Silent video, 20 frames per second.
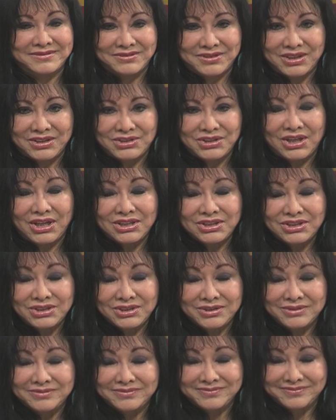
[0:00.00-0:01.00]
For our
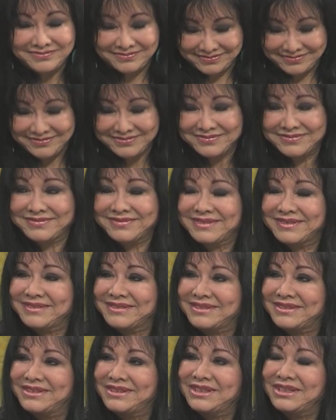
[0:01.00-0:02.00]
doctor.
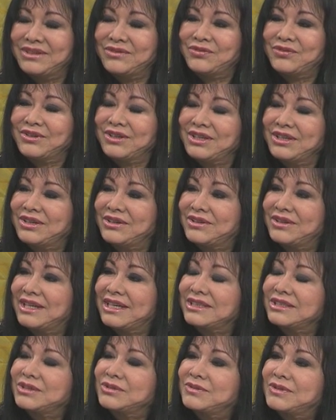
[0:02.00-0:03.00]
Good for you.
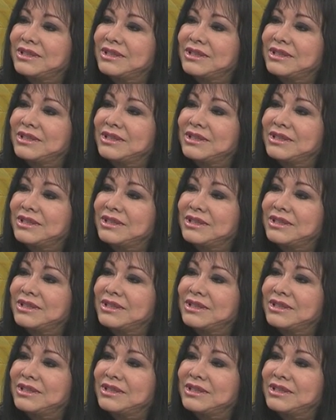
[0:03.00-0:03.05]
That's